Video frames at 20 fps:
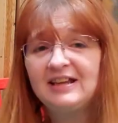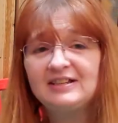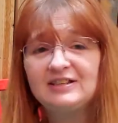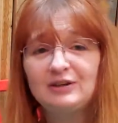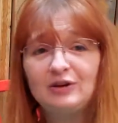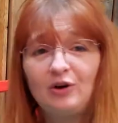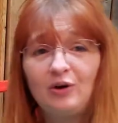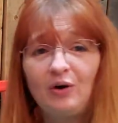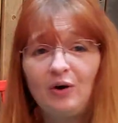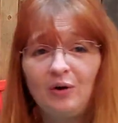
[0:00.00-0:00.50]
had
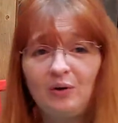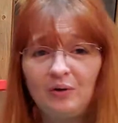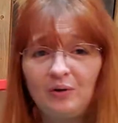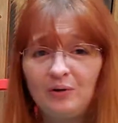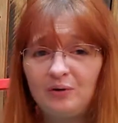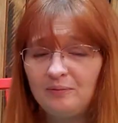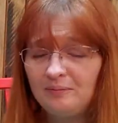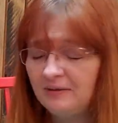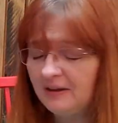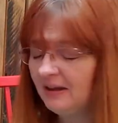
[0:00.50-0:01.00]
to go
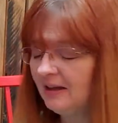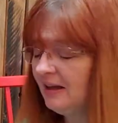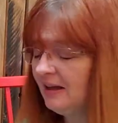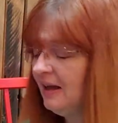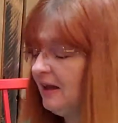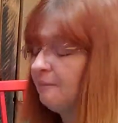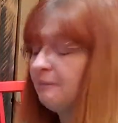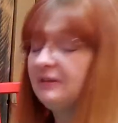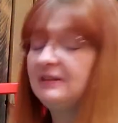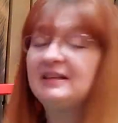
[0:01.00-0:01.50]
home
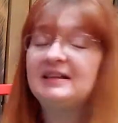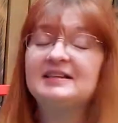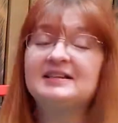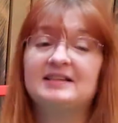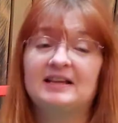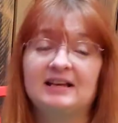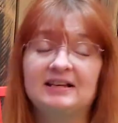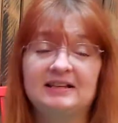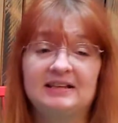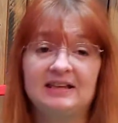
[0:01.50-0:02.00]
but they
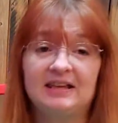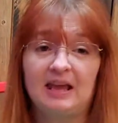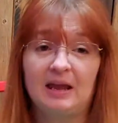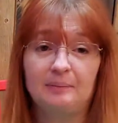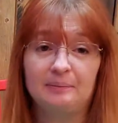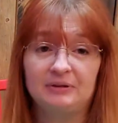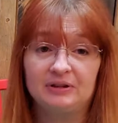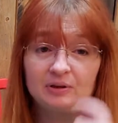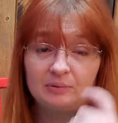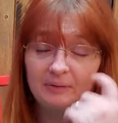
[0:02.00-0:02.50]
decided to
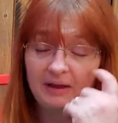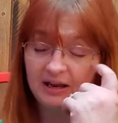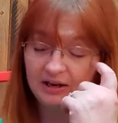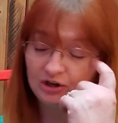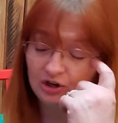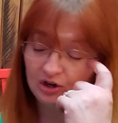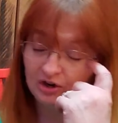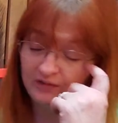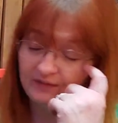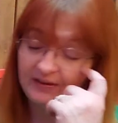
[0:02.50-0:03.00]
camp in their
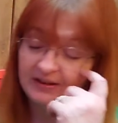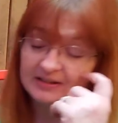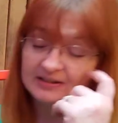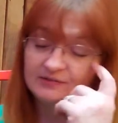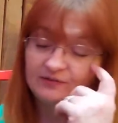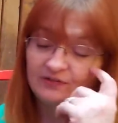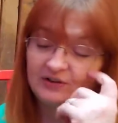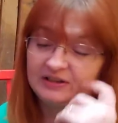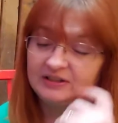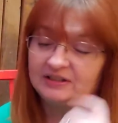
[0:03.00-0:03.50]
backyard. That's
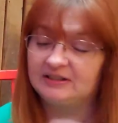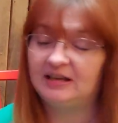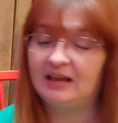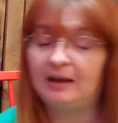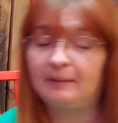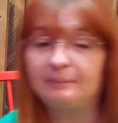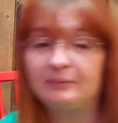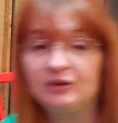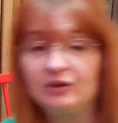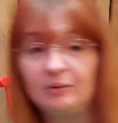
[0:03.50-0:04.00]
fun to
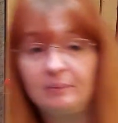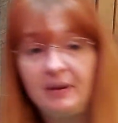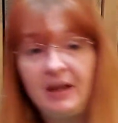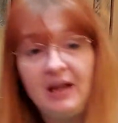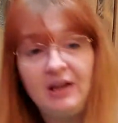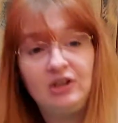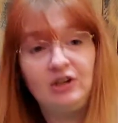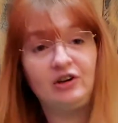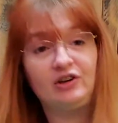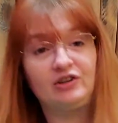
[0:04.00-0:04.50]
camp in your
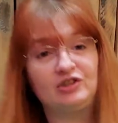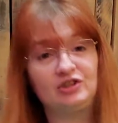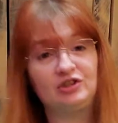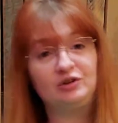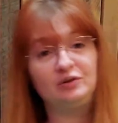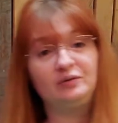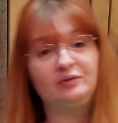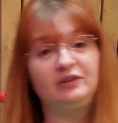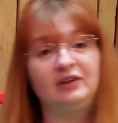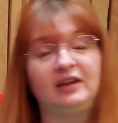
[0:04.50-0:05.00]
backyard
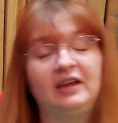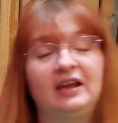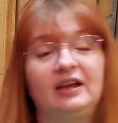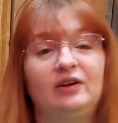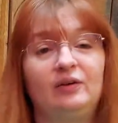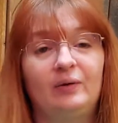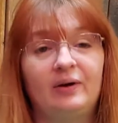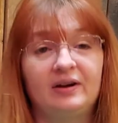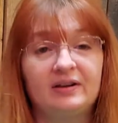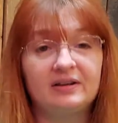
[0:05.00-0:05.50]
too. If you can't
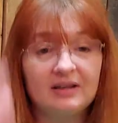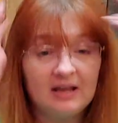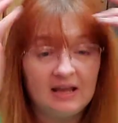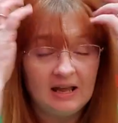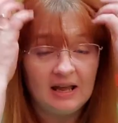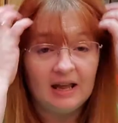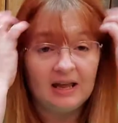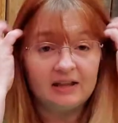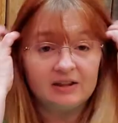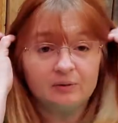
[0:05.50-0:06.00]
go out
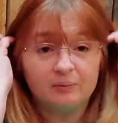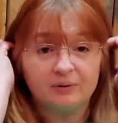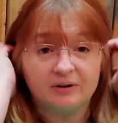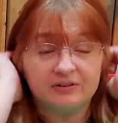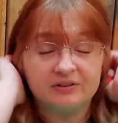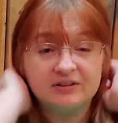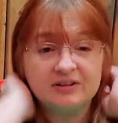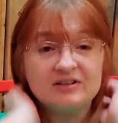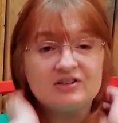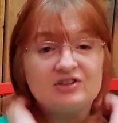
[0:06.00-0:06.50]
in the
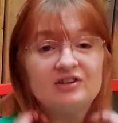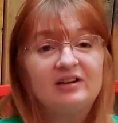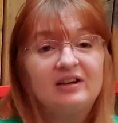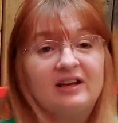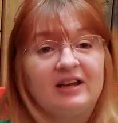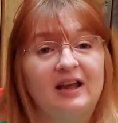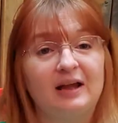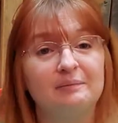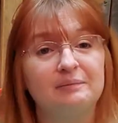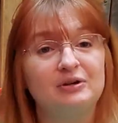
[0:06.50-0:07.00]
wilderness, you
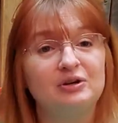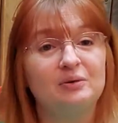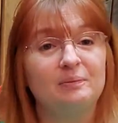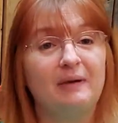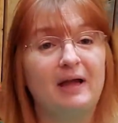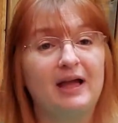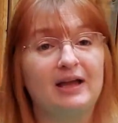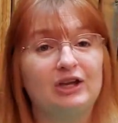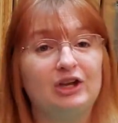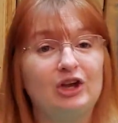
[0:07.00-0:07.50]
could camp in your
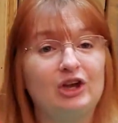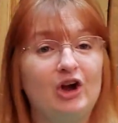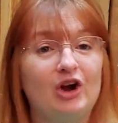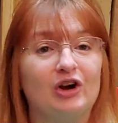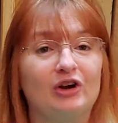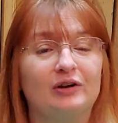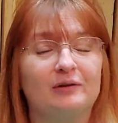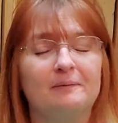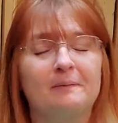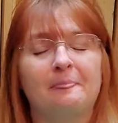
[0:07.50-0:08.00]

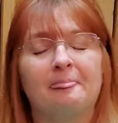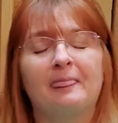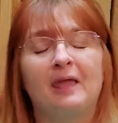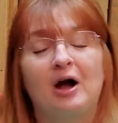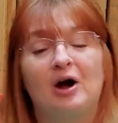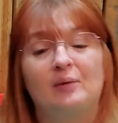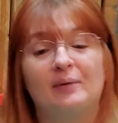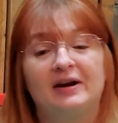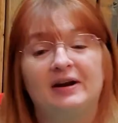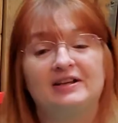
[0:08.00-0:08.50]
backyard.
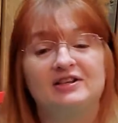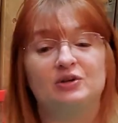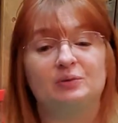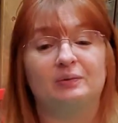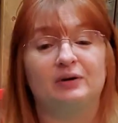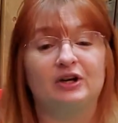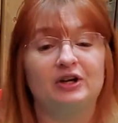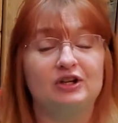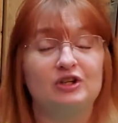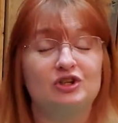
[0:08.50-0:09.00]
Alrighty, so
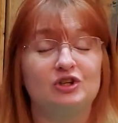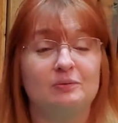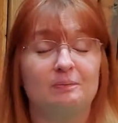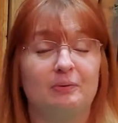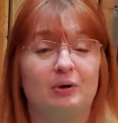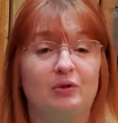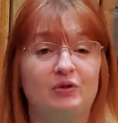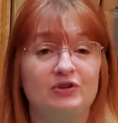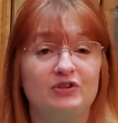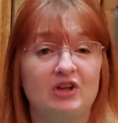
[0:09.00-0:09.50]
we're gonna do
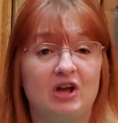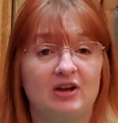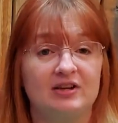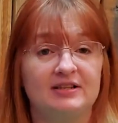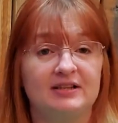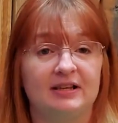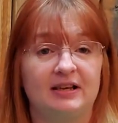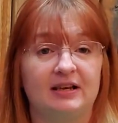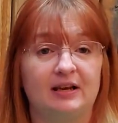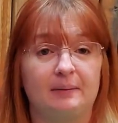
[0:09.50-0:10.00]
both songs
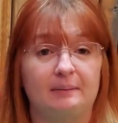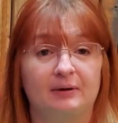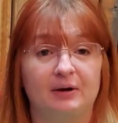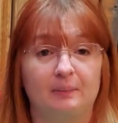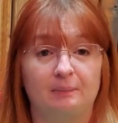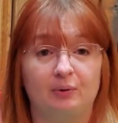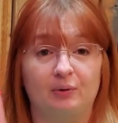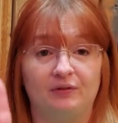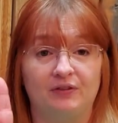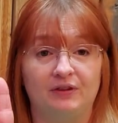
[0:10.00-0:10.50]
again. I'm gonna
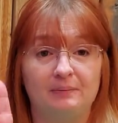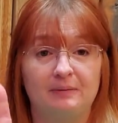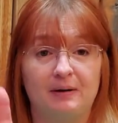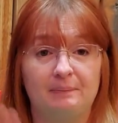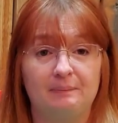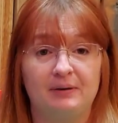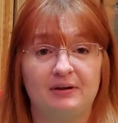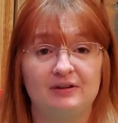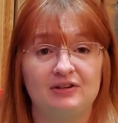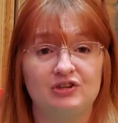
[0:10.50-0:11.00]
put them
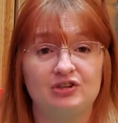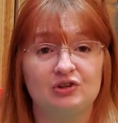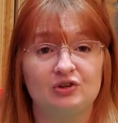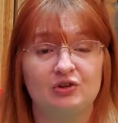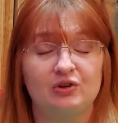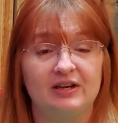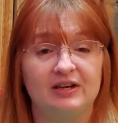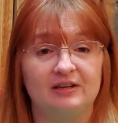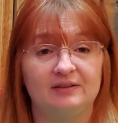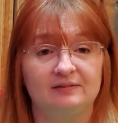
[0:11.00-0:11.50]
up on the
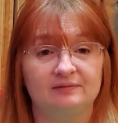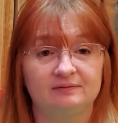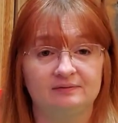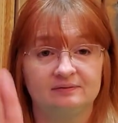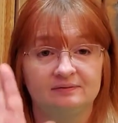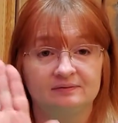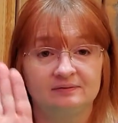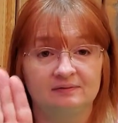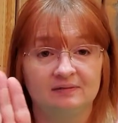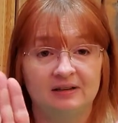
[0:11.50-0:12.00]
screen.
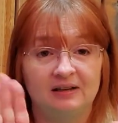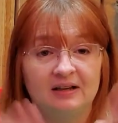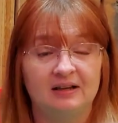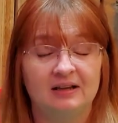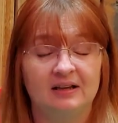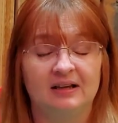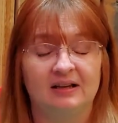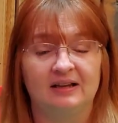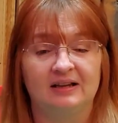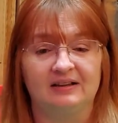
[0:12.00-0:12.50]

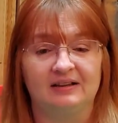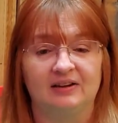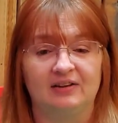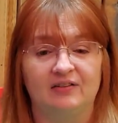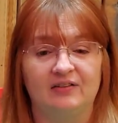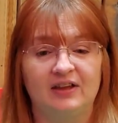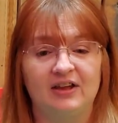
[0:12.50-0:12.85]
There